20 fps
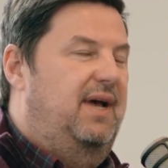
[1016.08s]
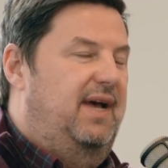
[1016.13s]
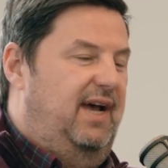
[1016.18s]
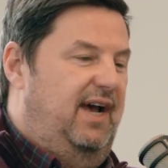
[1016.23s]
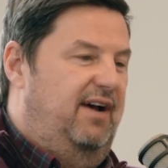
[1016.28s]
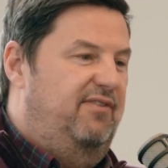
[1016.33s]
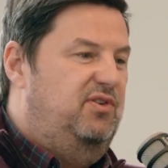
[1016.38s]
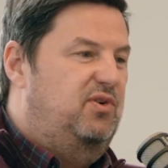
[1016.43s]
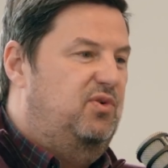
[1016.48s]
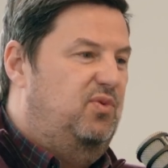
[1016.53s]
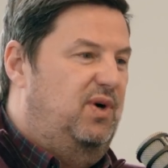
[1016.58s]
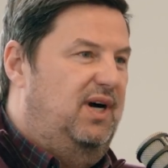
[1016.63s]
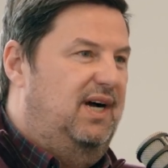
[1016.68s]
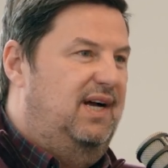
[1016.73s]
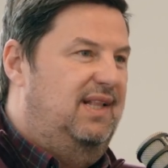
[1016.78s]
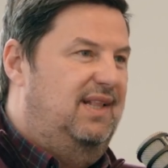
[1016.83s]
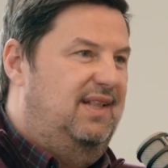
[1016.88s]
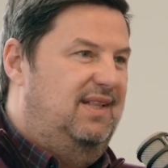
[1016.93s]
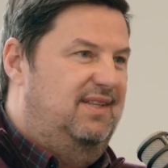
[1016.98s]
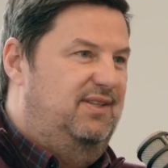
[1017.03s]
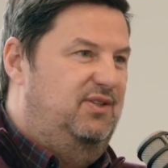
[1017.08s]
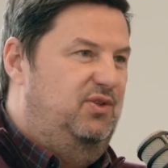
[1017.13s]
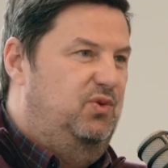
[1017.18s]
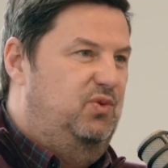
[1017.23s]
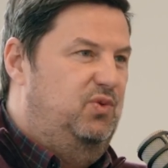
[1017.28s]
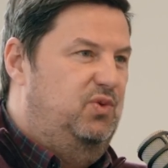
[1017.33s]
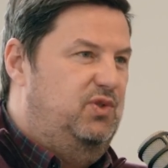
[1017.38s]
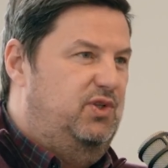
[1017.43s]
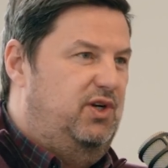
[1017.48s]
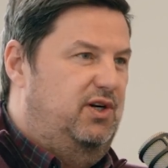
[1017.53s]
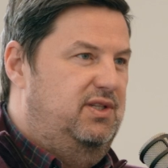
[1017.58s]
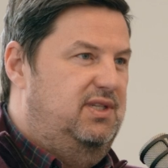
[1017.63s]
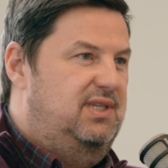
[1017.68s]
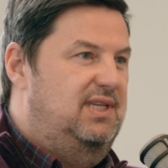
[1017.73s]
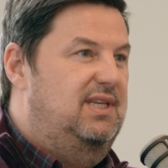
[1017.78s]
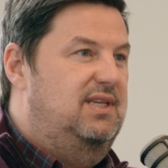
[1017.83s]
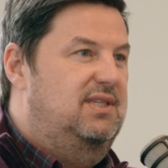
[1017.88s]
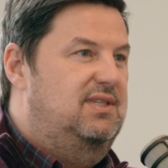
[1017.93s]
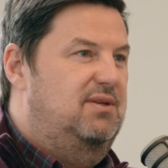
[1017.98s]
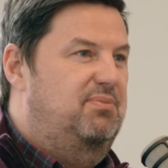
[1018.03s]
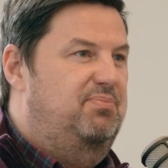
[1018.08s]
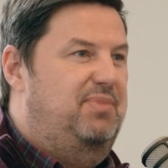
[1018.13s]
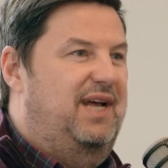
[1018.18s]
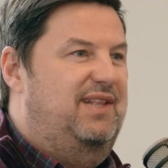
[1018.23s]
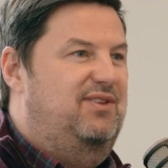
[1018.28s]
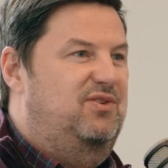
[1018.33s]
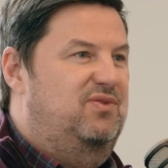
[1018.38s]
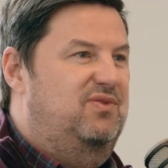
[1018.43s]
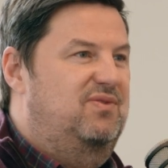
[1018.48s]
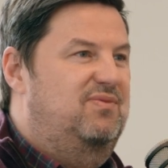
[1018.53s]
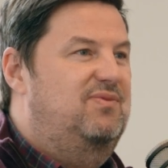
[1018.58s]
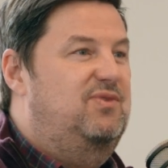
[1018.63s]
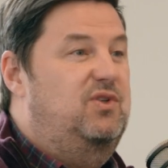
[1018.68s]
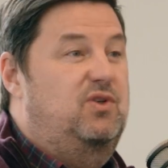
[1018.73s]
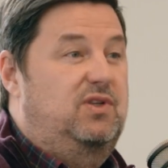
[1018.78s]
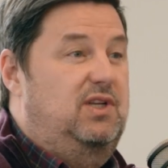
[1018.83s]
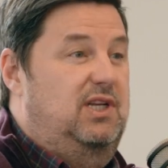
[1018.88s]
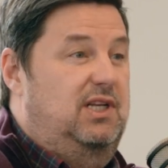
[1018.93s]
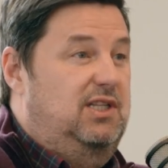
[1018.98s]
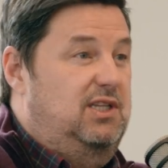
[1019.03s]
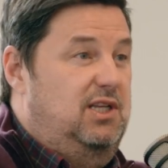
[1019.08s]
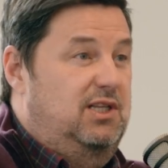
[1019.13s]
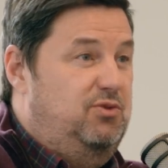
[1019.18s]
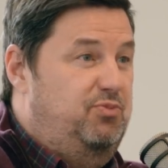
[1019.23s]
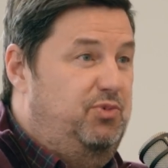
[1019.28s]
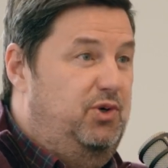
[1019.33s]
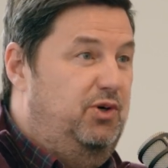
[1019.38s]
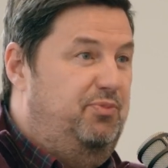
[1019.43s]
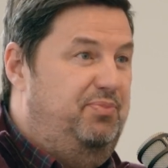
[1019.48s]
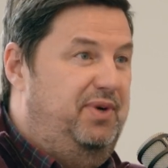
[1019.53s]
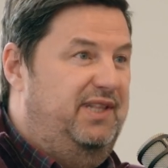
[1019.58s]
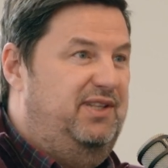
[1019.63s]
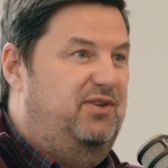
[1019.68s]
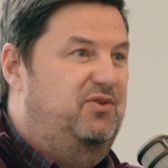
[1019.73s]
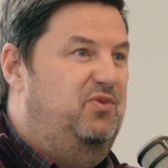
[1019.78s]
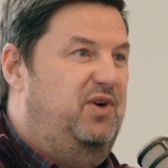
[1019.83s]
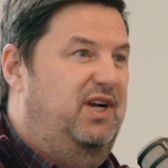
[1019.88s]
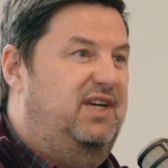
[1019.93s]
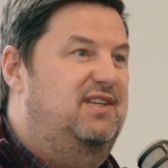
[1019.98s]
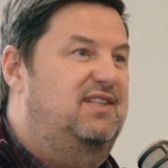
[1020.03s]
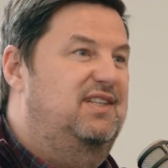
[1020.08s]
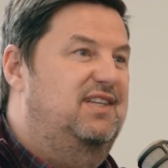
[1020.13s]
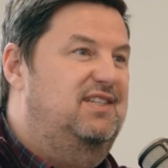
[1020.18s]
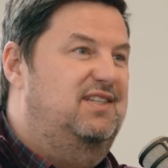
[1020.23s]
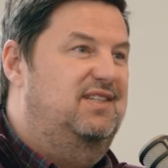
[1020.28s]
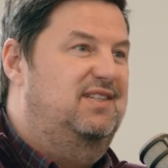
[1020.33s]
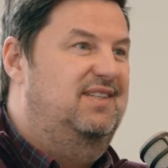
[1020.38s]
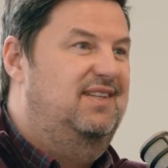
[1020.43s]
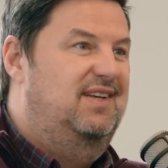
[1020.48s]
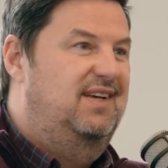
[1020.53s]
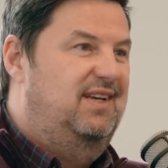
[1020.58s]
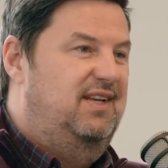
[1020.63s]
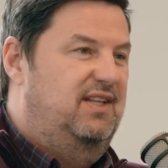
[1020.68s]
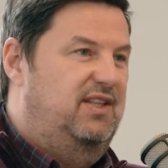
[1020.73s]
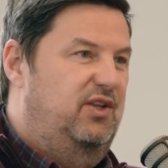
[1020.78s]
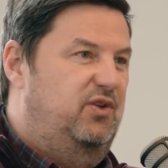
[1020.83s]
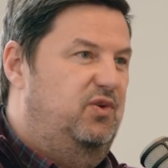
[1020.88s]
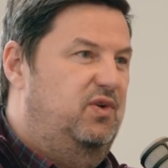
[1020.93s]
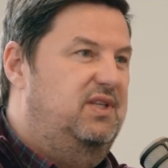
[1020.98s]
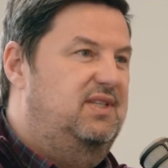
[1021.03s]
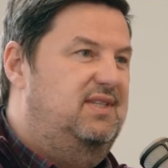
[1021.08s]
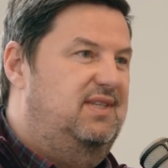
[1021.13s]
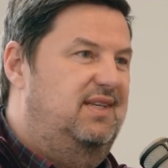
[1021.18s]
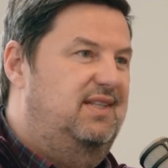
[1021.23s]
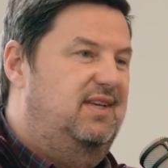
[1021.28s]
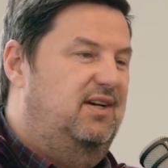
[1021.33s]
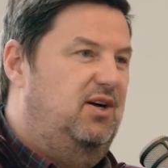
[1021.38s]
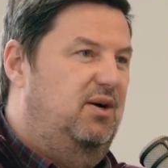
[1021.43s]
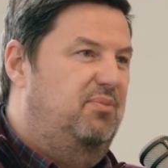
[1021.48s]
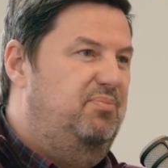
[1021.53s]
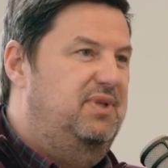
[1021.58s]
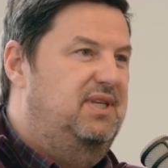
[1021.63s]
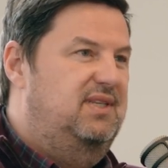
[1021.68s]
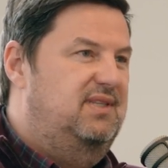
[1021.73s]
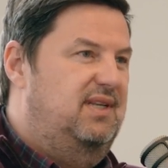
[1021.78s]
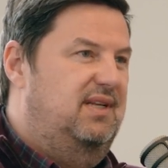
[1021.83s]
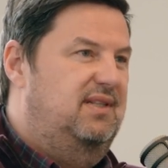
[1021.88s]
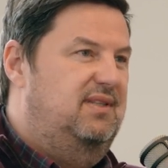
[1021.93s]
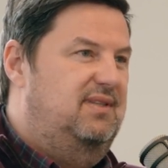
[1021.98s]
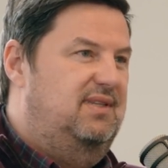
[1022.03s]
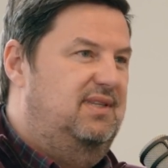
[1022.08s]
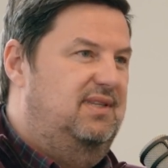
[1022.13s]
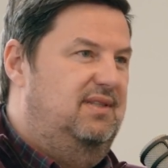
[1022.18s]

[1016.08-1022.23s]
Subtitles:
After a while, you start seeing some pattern. It's pure pattern recognition. You can see the companies that